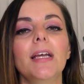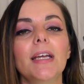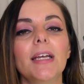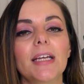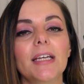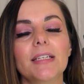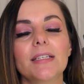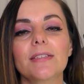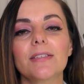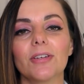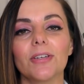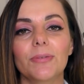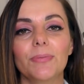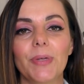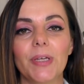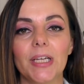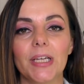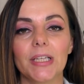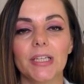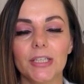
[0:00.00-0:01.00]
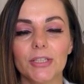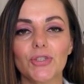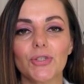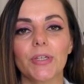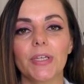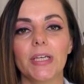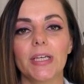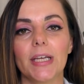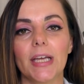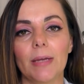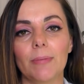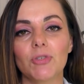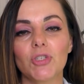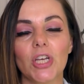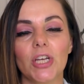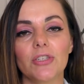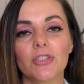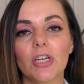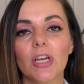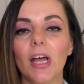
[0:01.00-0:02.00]
it is going to be literally a game
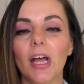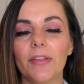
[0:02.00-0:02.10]
changer,